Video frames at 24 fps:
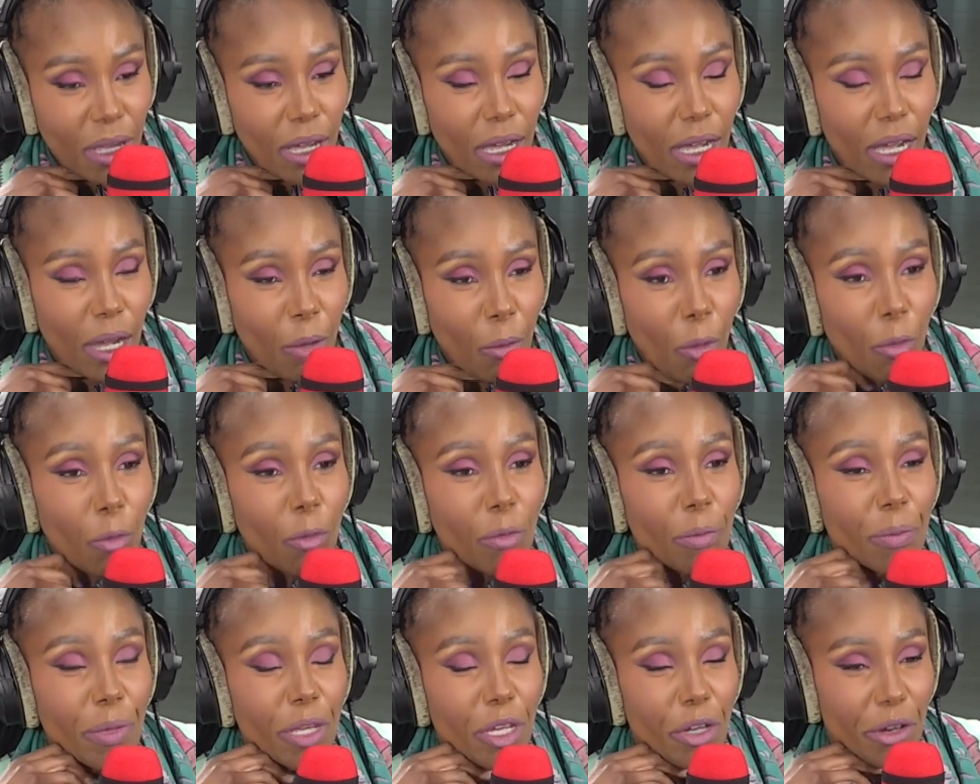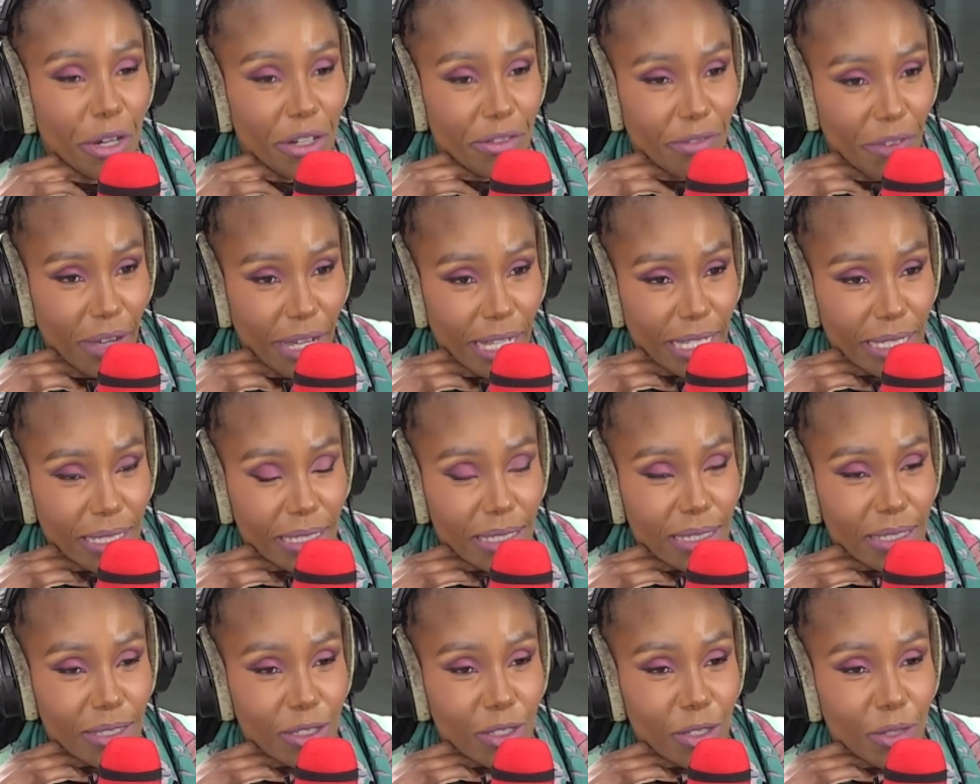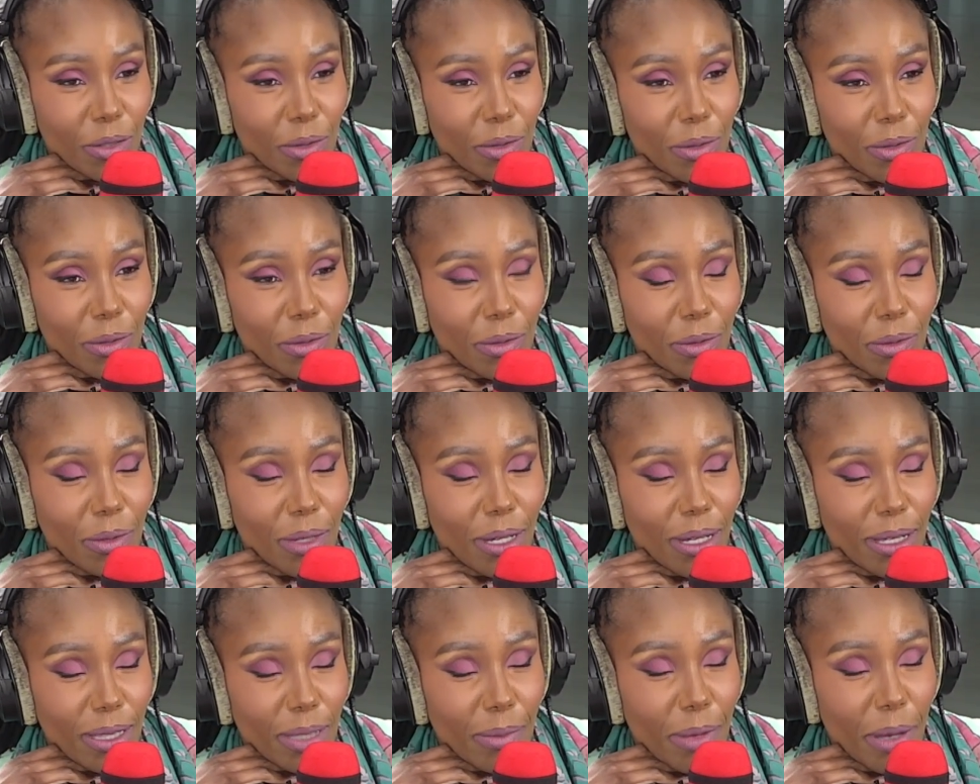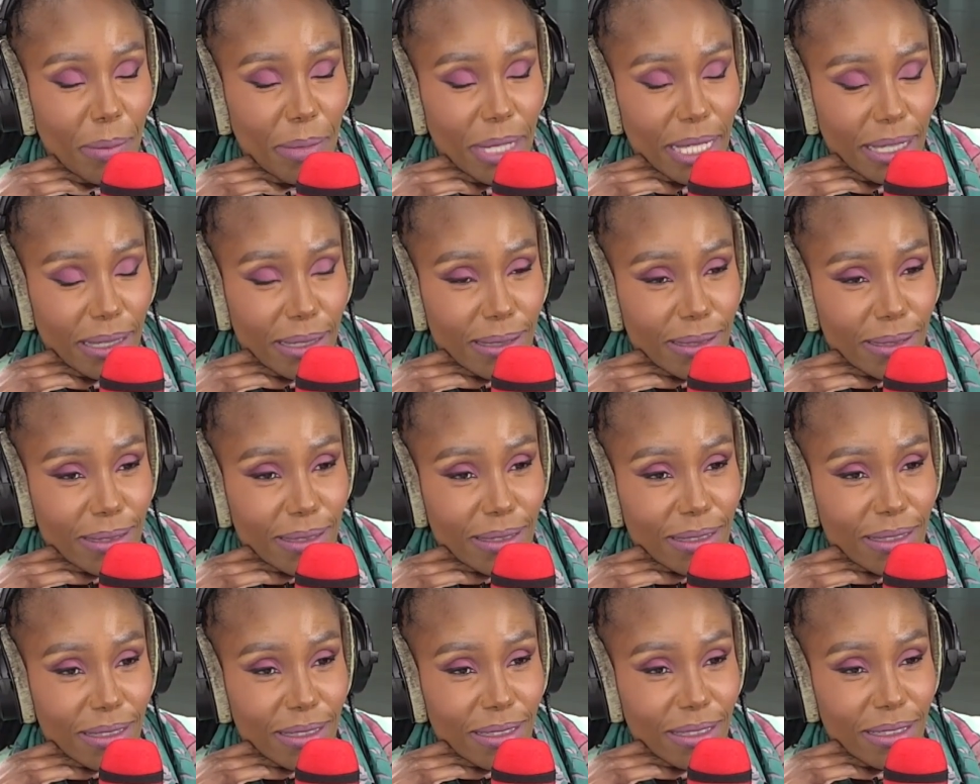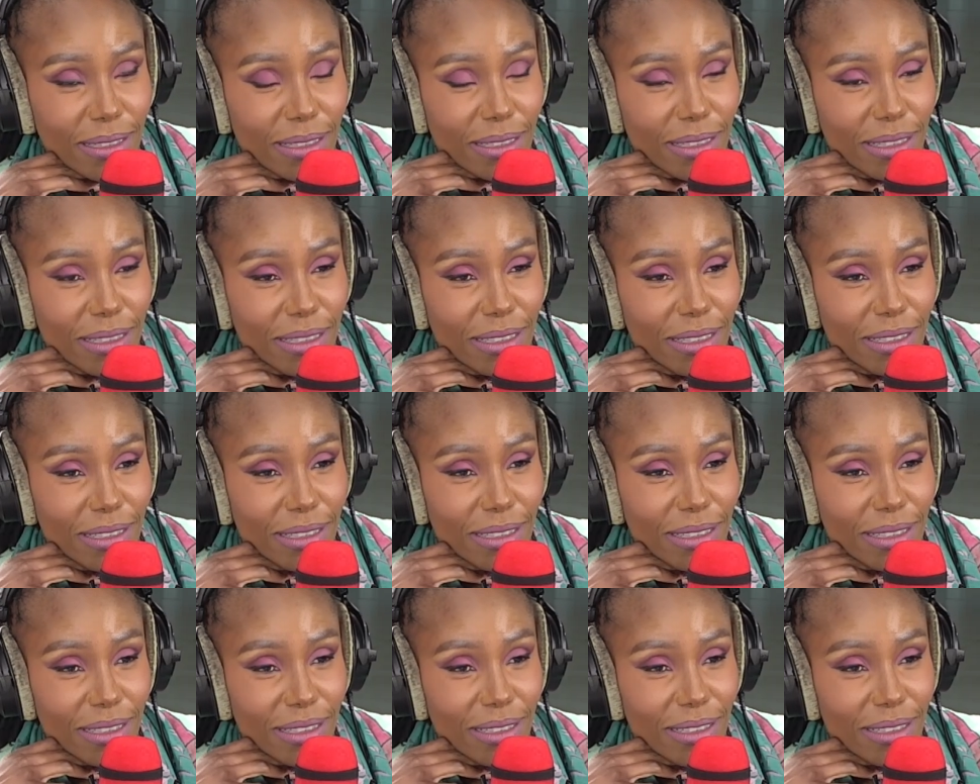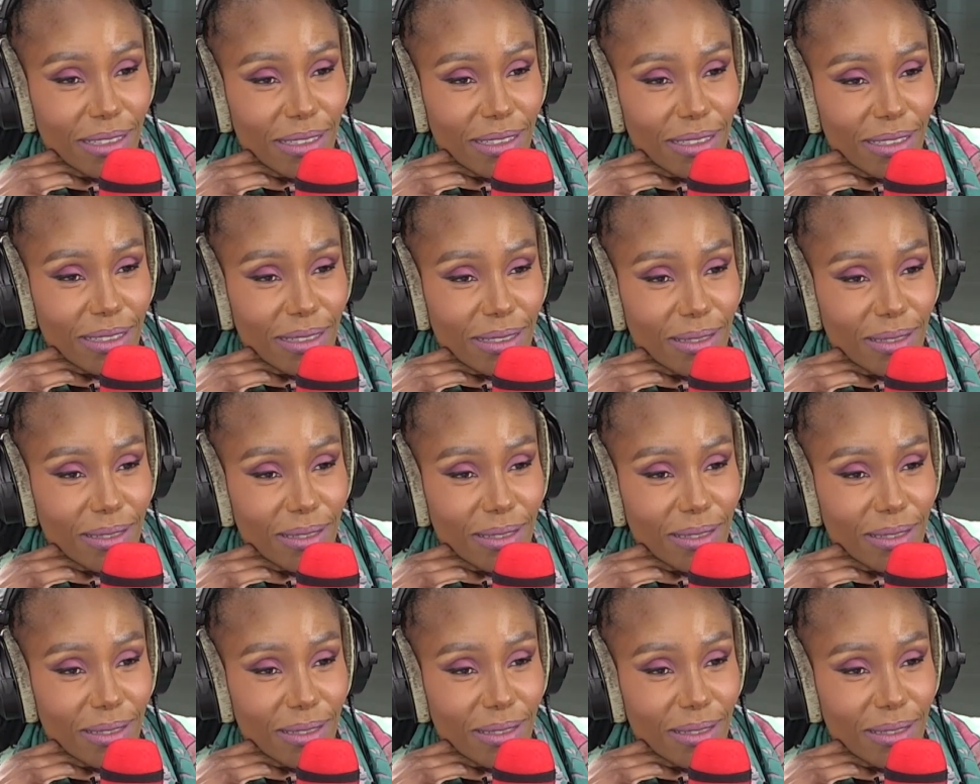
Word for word: Uh, what would be your advice to uh, the public? Uh, one of the things